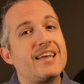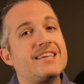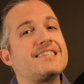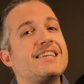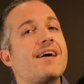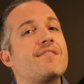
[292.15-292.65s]

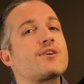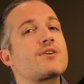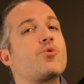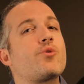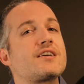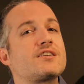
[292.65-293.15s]
is never
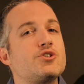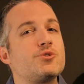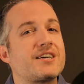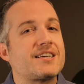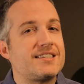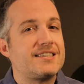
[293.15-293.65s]
going to
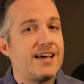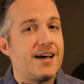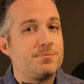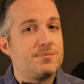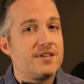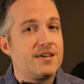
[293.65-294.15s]

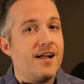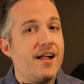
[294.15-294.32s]
accept